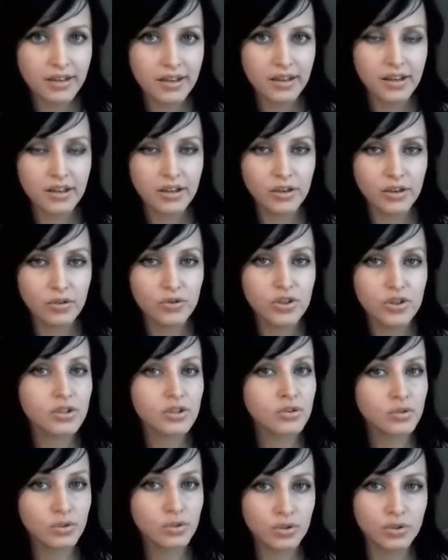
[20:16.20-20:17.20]
you're just
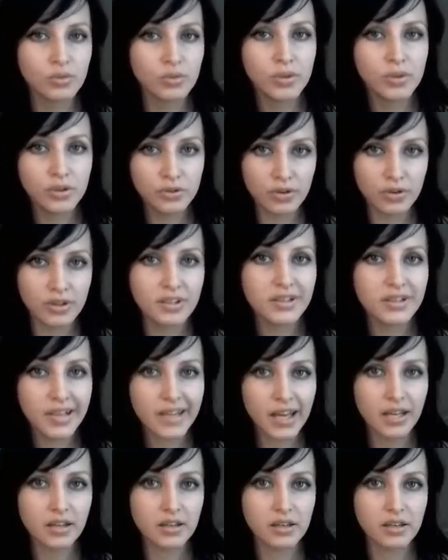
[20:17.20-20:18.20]
too stupid to
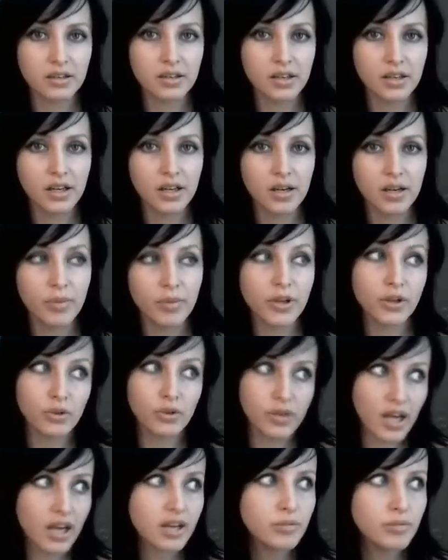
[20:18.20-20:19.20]
understand it. But you
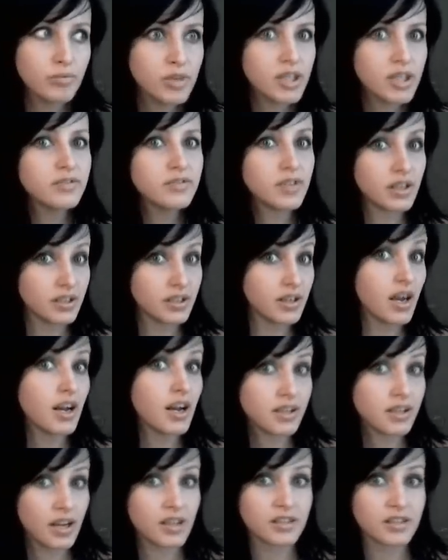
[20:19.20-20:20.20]
gotta believe that God
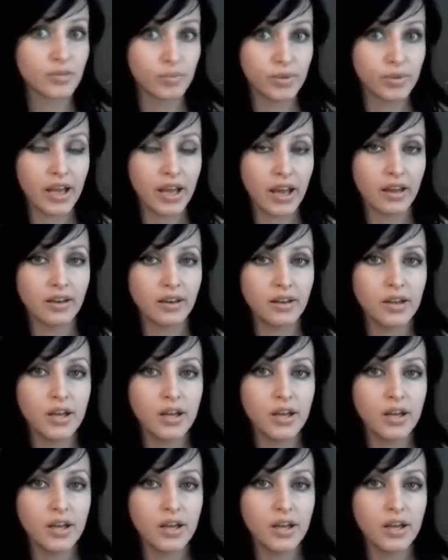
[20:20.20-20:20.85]
has a plan.